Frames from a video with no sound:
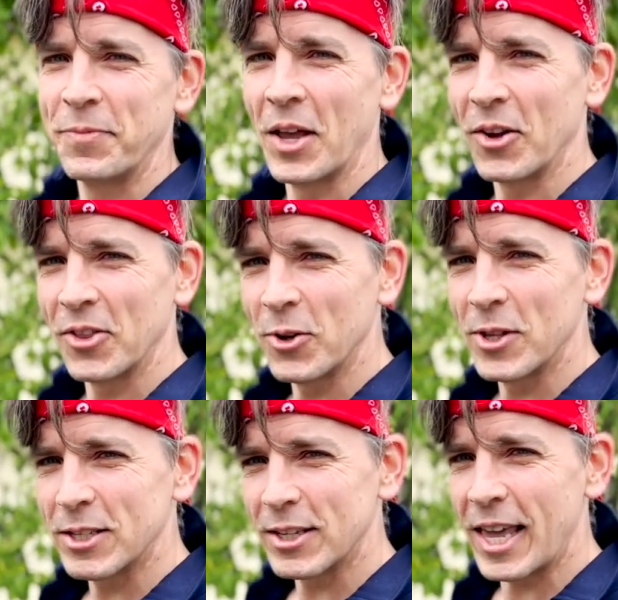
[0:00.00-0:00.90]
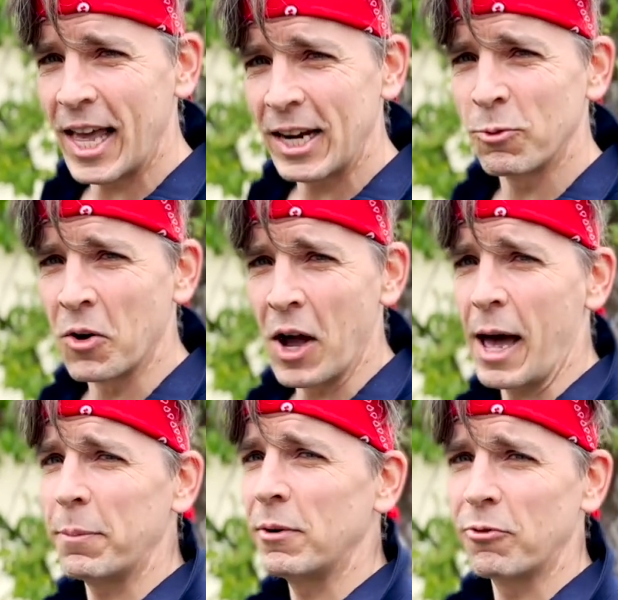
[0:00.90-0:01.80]
Now, although this canning won't
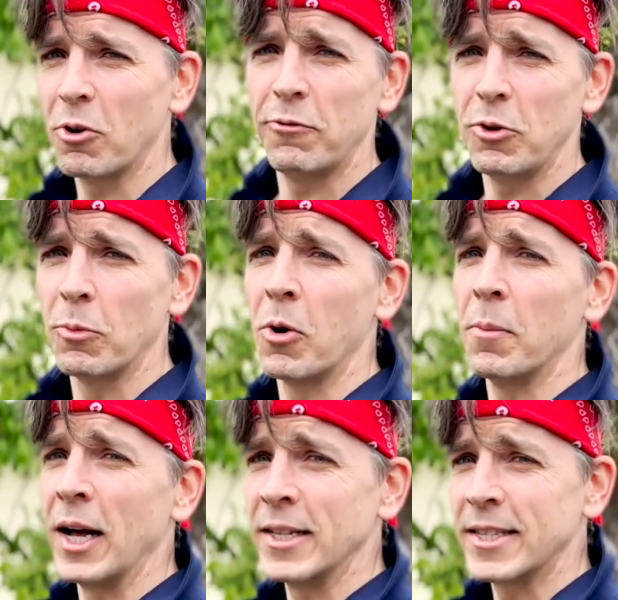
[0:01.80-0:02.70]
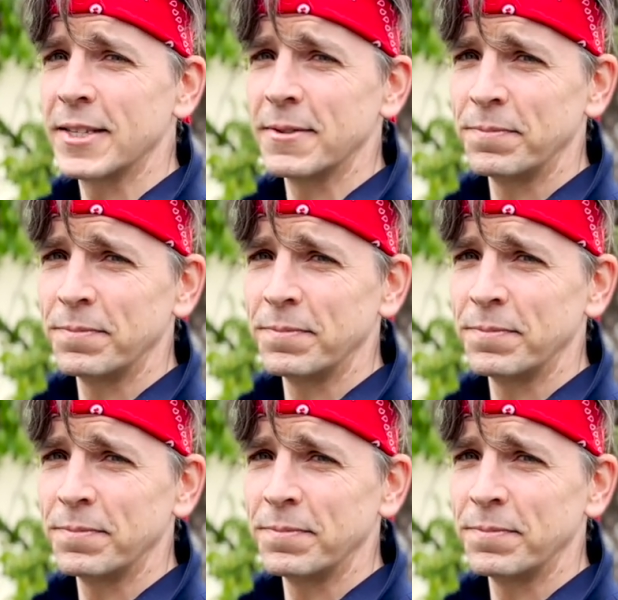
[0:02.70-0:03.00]
happen for a few more months,